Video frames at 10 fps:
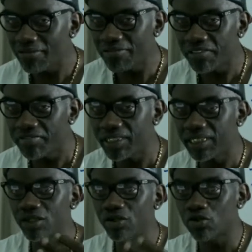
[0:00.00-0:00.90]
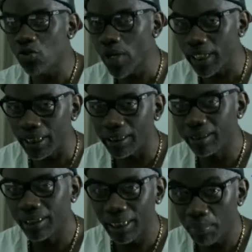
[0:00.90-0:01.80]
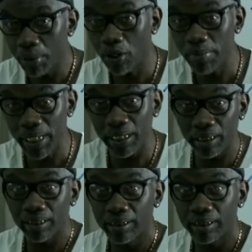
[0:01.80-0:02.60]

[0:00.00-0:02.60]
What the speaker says: 15 or 20 per minute.